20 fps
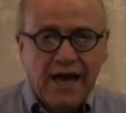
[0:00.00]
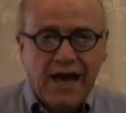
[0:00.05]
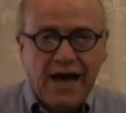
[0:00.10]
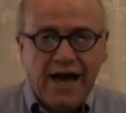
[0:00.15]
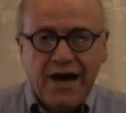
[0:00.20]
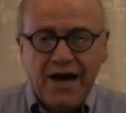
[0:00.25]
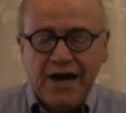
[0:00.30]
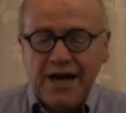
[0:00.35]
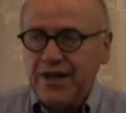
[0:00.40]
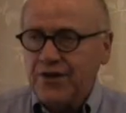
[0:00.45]

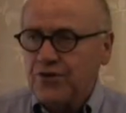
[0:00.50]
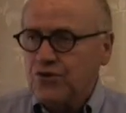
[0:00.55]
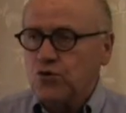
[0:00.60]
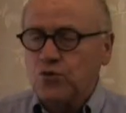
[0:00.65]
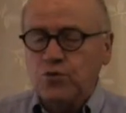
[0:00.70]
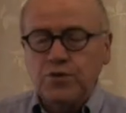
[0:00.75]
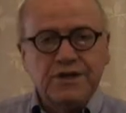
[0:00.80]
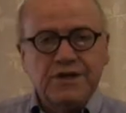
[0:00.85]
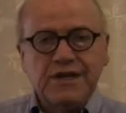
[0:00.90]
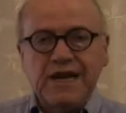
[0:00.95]
And you
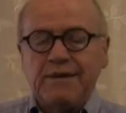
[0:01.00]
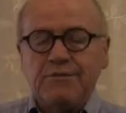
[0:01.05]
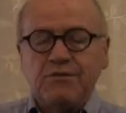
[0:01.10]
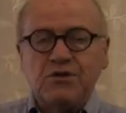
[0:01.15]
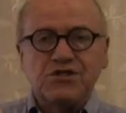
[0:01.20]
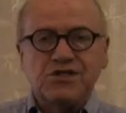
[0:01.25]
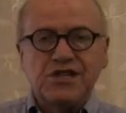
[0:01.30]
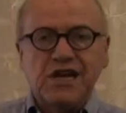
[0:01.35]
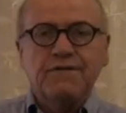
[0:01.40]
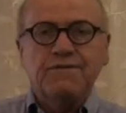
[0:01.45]
would name
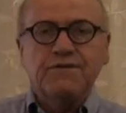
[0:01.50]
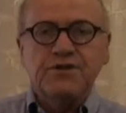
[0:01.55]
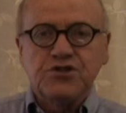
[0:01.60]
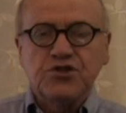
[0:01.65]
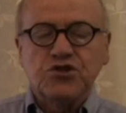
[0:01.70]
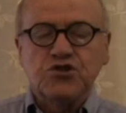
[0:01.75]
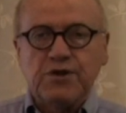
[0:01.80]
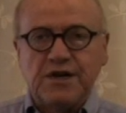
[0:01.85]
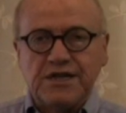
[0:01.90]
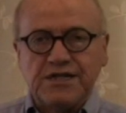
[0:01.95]
yourself as
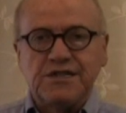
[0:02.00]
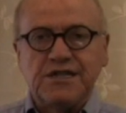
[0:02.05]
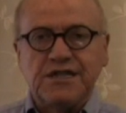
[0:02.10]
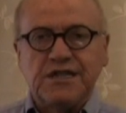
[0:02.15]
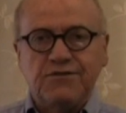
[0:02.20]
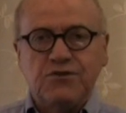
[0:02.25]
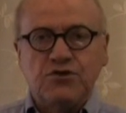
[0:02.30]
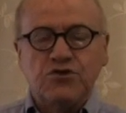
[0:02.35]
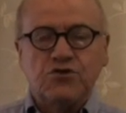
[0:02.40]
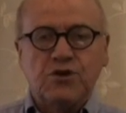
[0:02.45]
the trustee
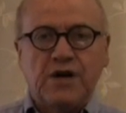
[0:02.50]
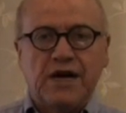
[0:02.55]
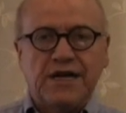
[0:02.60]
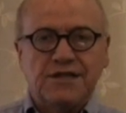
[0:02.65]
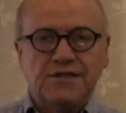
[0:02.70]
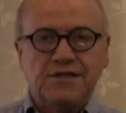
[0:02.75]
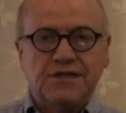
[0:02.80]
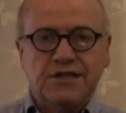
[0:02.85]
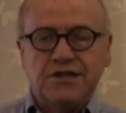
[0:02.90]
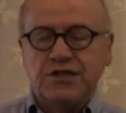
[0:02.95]
of your
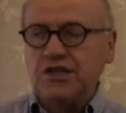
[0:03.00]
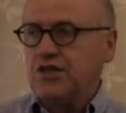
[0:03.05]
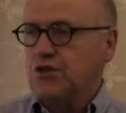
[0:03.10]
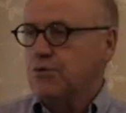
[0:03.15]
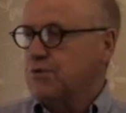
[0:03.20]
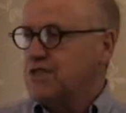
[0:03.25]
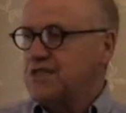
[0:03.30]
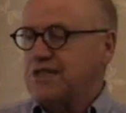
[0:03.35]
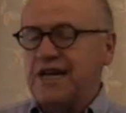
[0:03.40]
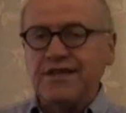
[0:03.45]
trust, and then you
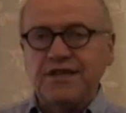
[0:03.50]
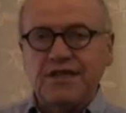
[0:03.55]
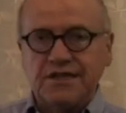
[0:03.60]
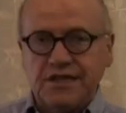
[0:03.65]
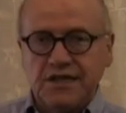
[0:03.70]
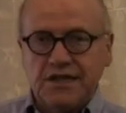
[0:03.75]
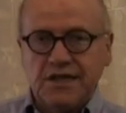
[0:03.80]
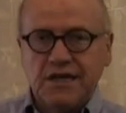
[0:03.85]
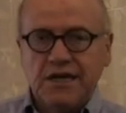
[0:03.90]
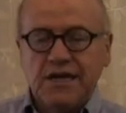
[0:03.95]
would say that
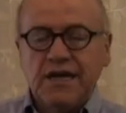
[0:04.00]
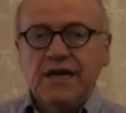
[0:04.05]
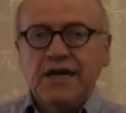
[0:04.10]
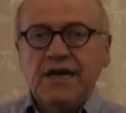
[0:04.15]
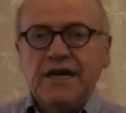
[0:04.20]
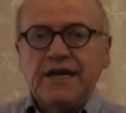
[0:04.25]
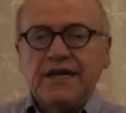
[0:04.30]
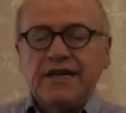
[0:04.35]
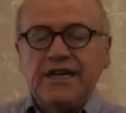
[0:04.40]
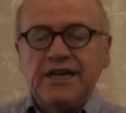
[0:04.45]
the
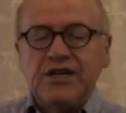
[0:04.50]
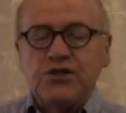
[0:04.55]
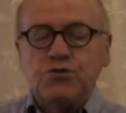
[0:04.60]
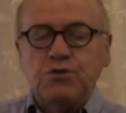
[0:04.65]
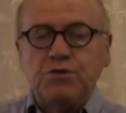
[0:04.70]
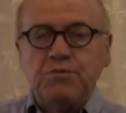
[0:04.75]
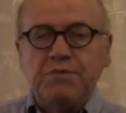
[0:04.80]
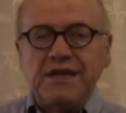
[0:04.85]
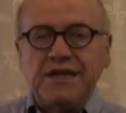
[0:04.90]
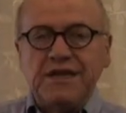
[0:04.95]
kids
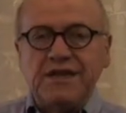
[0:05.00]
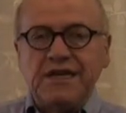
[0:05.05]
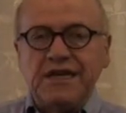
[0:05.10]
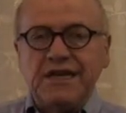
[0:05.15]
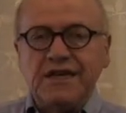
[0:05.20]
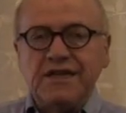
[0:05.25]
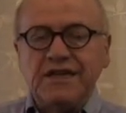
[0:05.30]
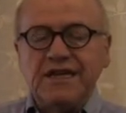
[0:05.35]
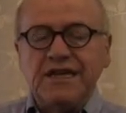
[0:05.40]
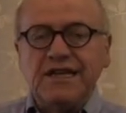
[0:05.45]
would be
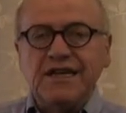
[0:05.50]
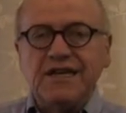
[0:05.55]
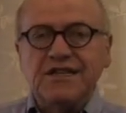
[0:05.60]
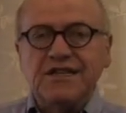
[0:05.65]
the